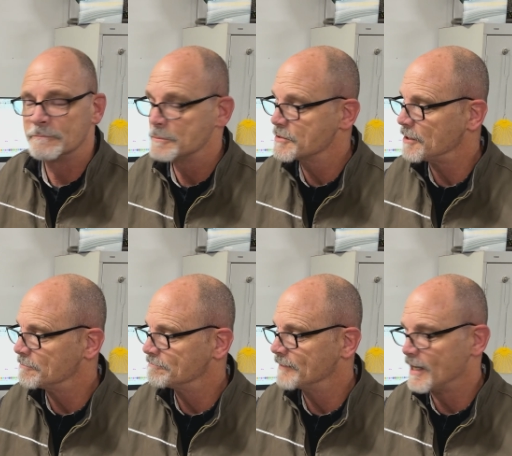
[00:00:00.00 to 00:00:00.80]

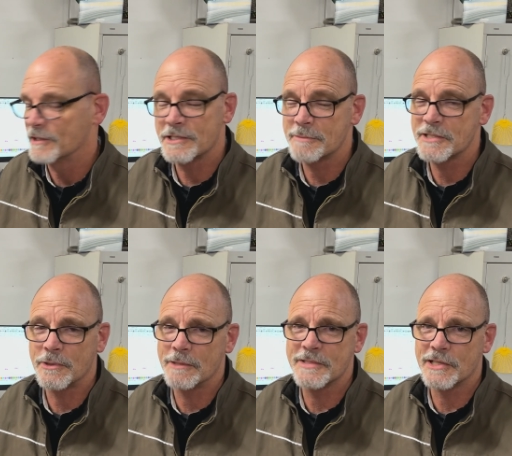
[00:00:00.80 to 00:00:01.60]
So Christmas
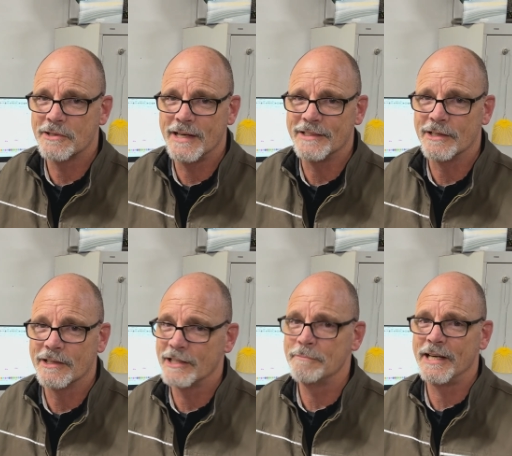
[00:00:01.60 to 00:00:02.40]
ornaments are great. They're a
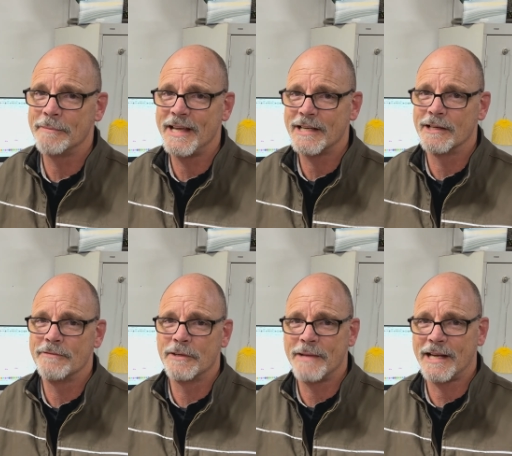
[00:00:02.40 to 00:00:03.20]
good money maker
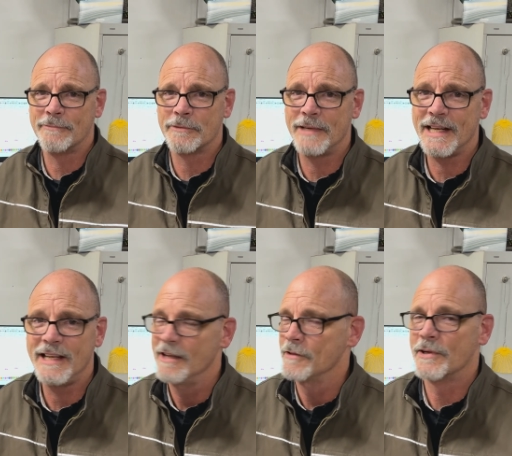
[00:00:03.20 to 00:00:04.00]
if you're making them for
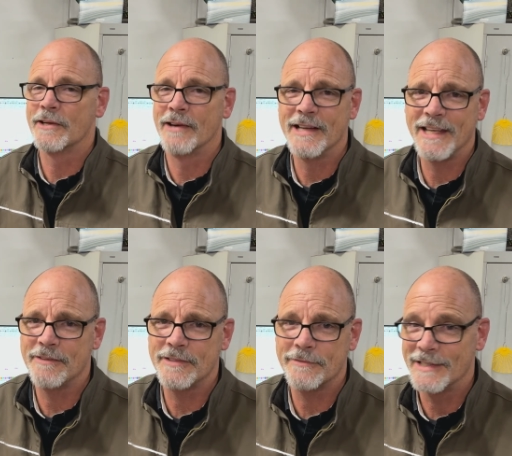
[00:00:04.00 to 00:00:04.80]
money. They're a great
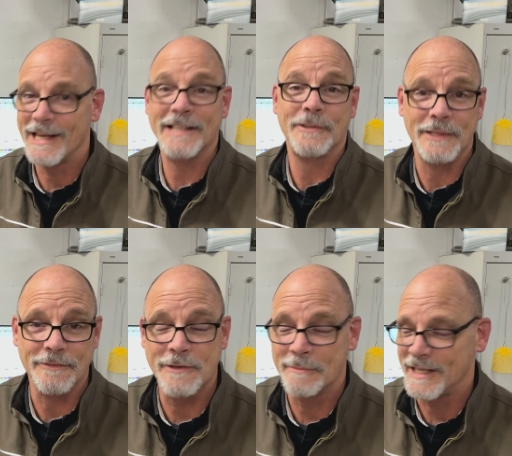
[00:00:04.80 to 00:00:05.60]
gift if you're not doing it
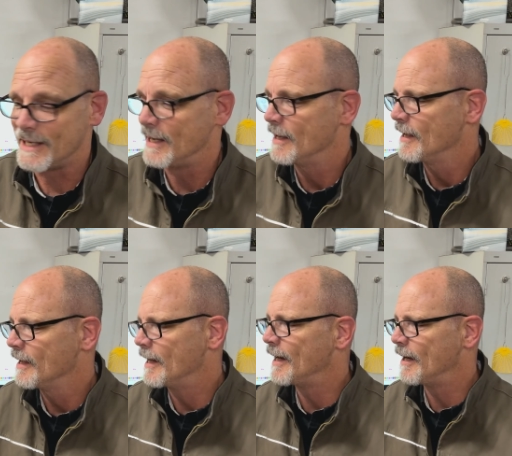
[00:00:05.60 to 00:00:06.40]
for money.
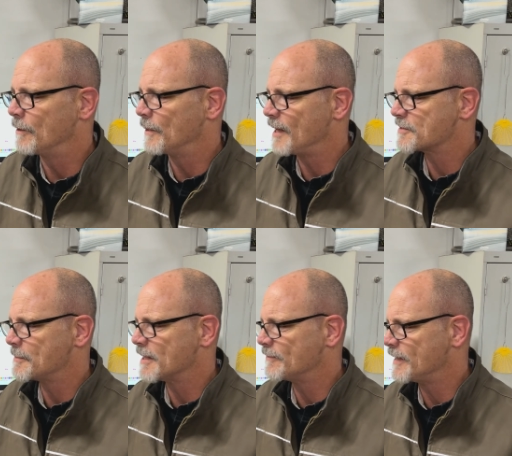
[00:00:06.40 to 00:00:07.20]
We'll have
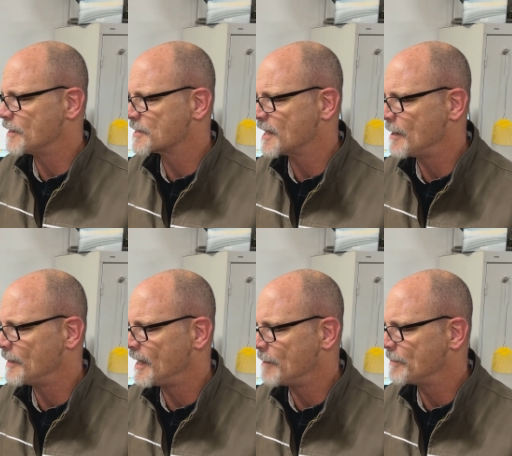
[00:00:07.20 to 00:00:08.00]
some other videos
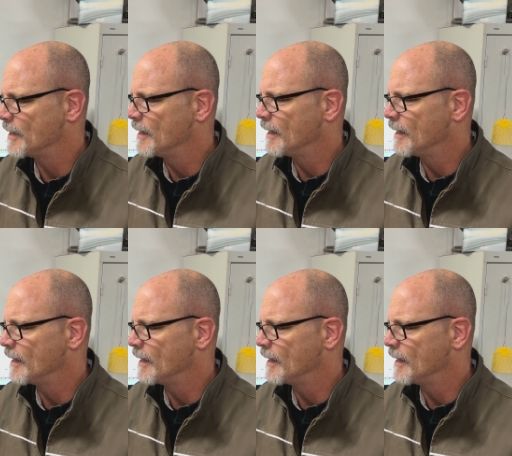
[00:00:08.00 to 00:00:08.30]
coming up.